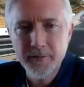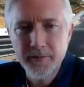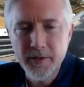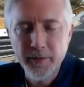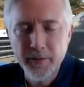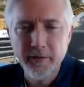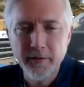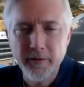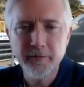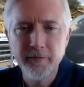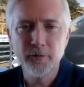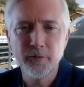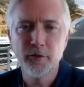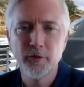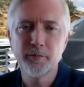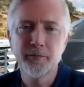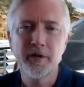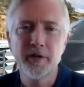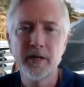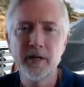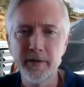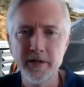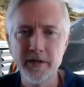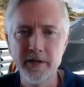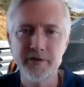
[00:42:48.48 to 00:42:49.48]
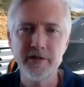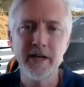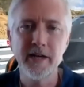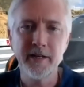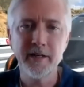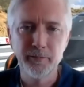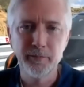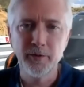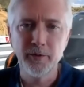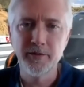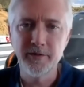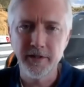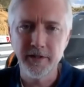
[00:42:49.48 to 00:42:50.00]
So we've got 4 primary
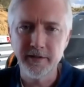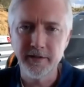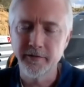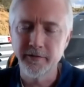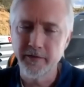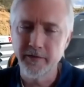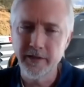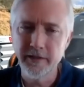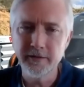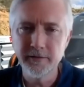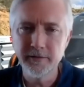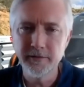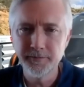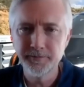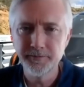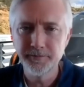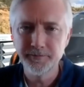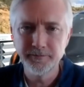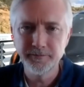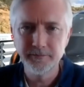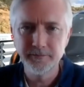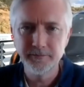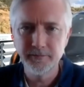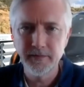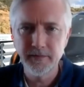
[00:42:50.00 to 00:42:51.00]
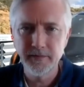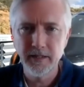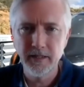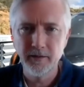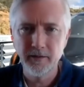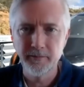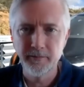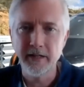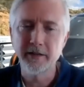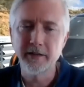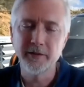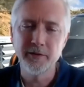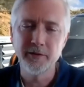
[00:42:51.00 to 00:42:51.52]
jacking points under the vehicle.
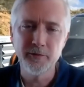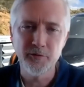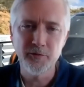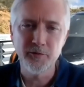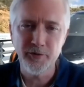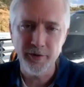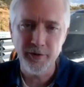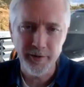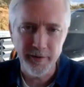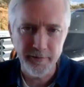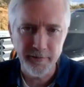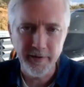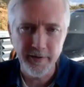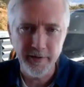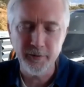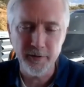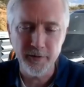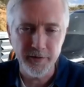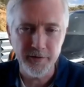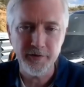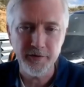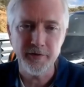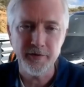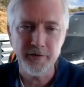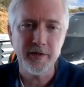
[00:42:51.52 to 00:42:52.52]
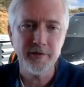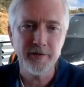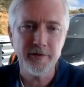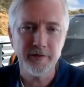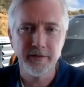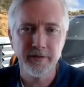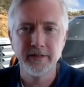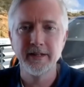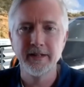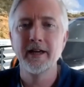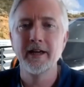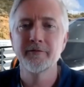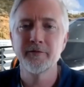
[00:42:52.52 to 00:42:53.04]
That are used during the vehicle
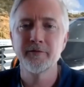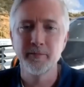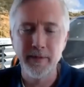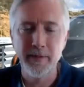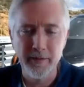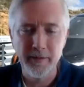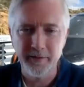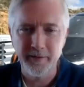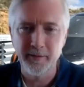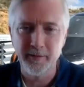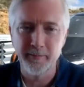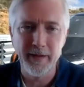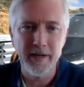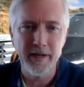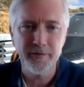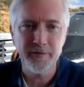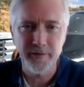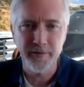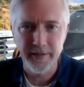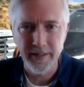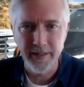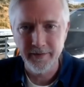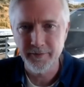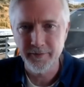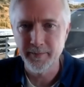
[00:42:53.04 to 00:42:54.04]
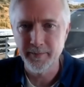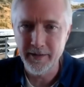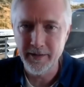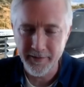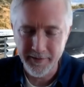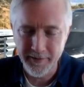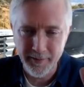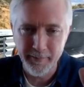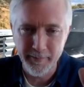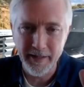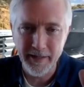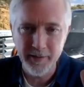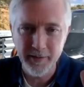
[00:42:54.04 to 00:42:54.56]
construction and for mounting the battery and for
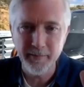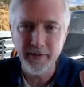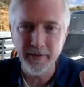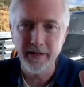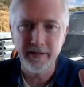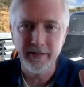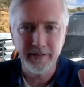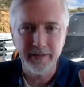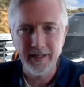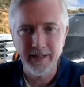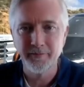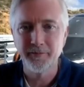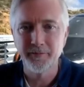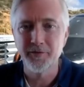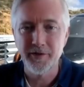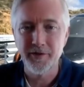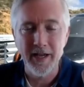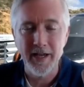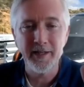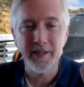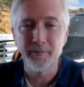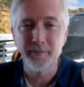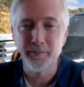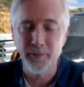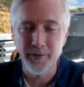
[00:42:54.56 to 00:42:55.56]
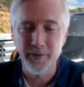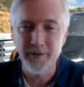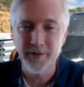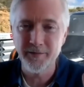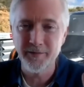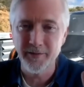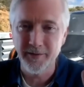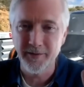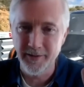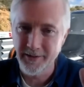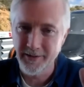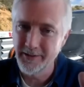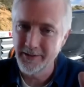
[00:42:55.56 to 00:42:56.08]
mounting the belly pan and for jacking points
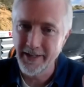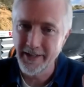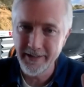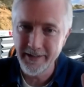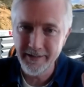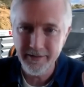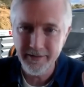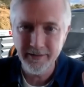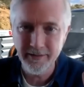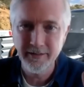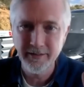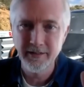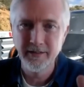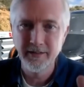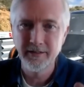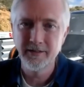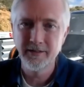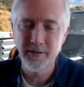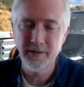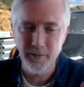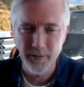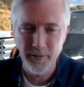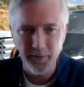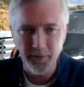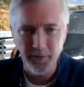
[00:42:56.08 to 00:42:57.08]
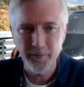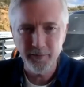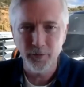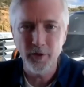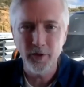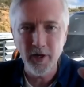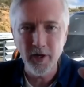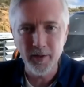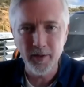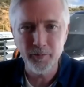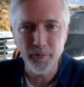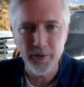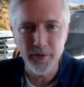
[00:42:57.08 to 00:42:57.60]
for the client. So we've got 4
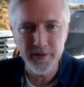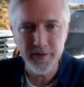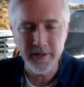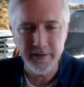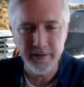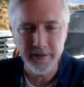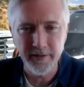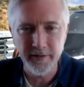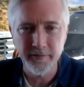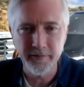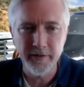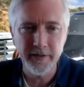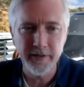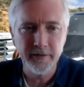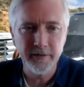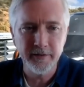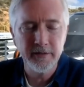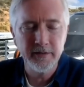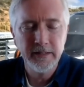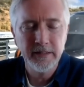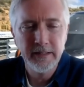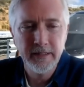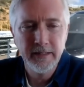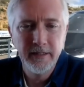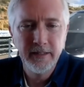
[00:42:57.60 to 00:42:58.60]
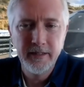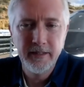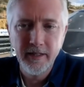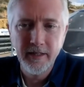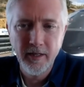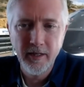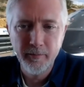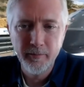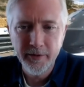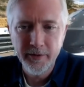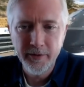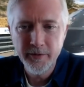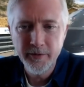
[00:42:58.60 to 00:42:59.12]
hard points underneath the vehicle,
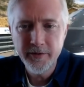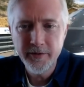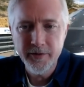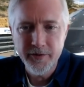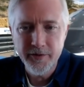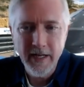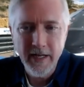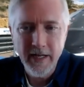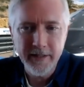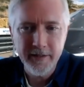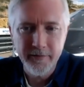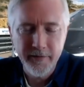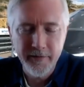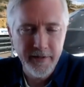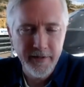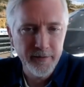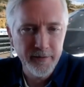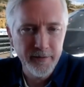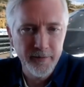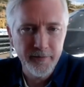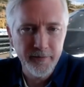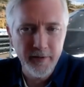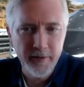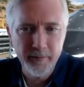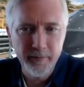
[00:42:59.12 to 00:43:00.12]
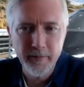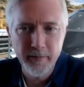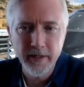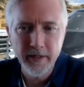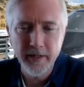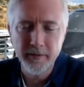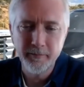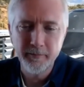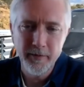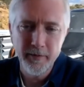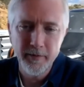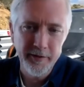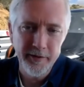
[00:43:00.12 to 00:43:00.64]
but you can jack the vehicle from
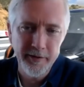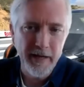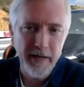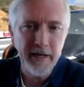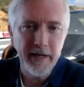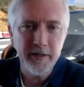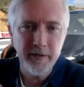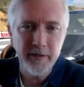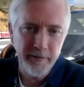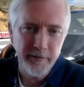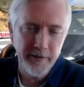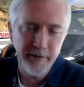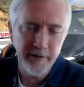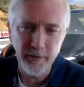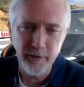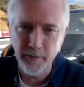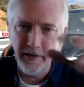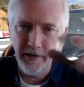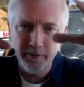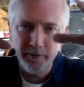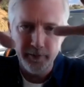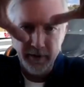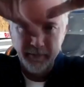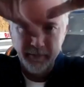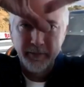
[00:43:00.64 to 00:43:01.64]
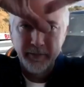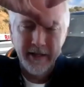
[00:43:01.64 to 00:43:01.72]
on the back of the vehicle. We have a big